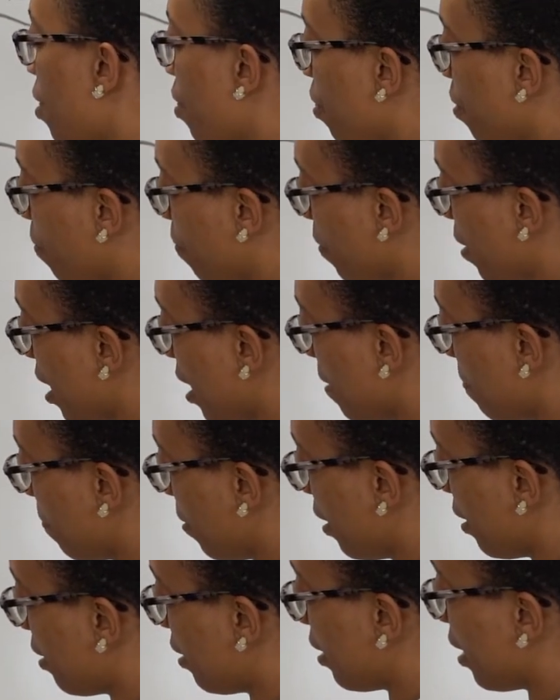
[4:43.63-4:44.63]
3
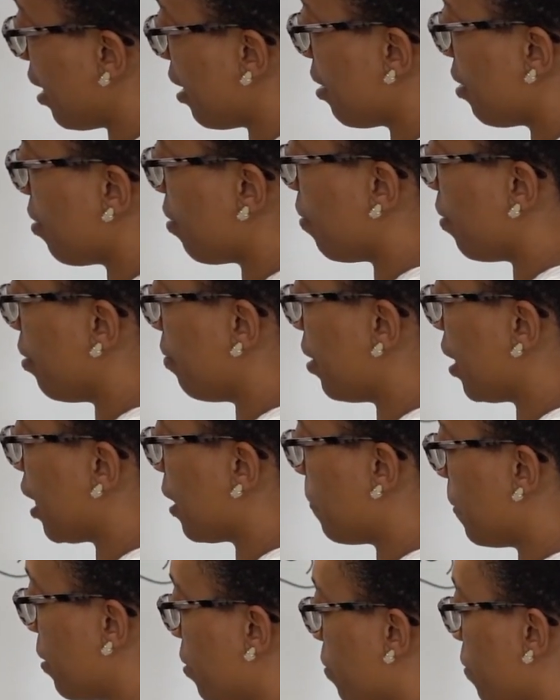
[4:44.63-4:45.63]
plus 6, or
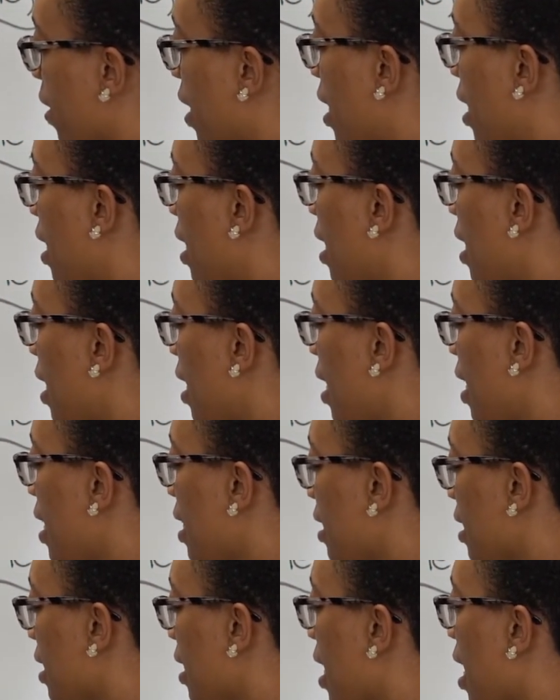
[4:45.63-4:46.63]
6 plus 3
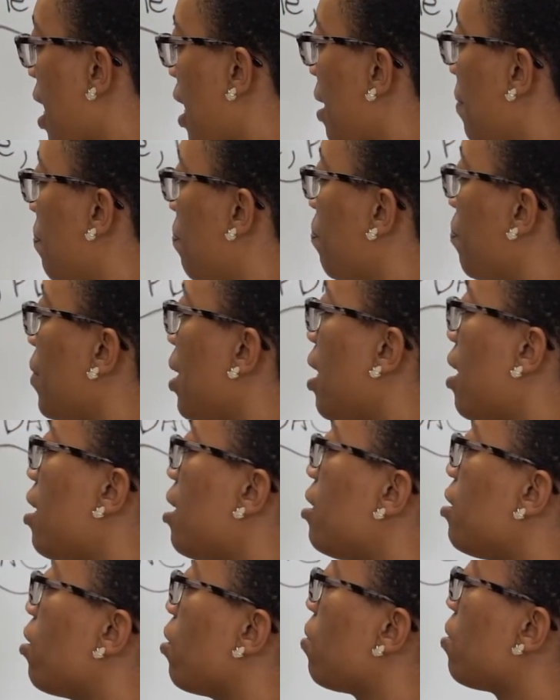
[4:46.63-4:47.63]
is 9.
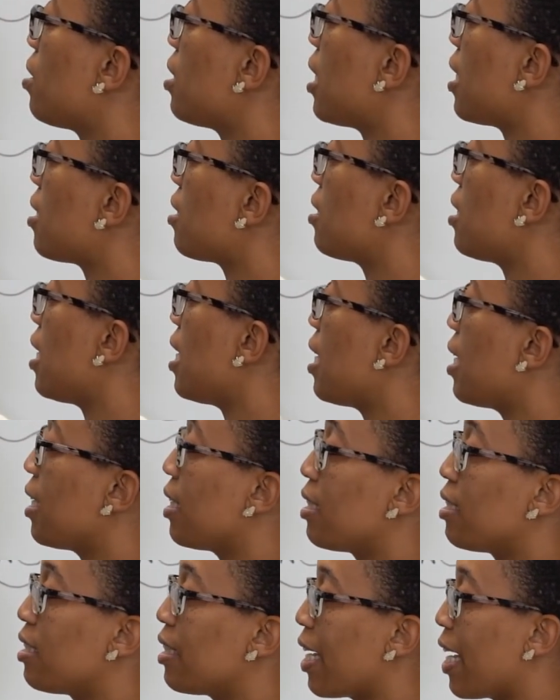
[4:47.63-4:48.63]
So 60
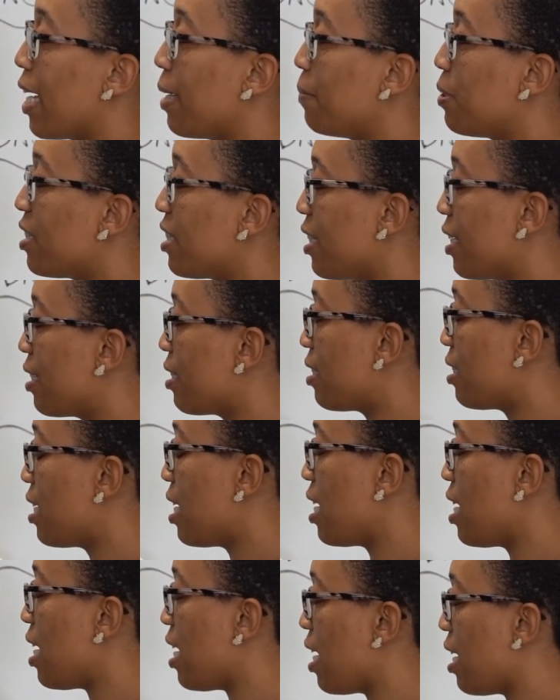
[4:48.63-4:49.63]
times
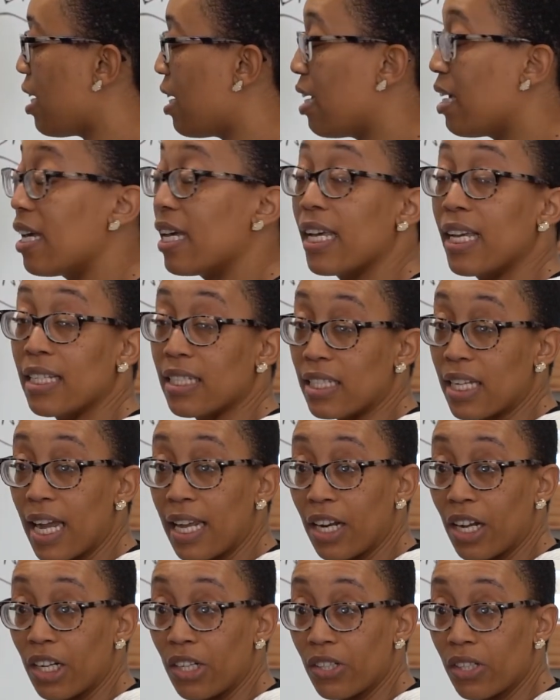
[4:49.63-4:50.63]
16 is
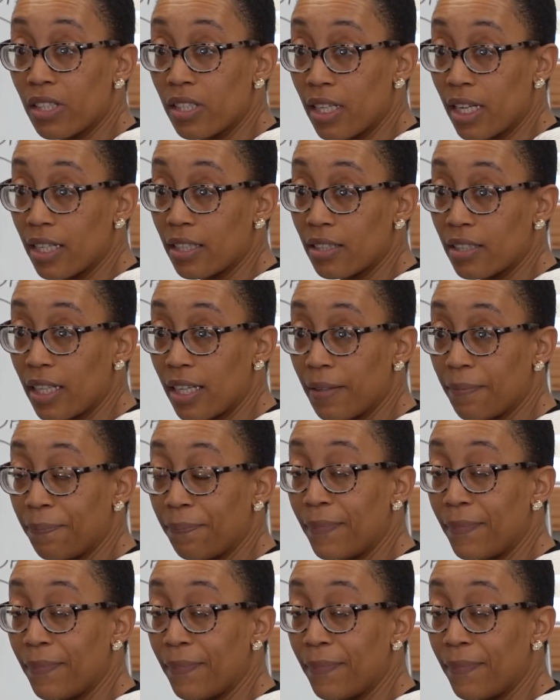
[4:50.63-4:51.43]
960.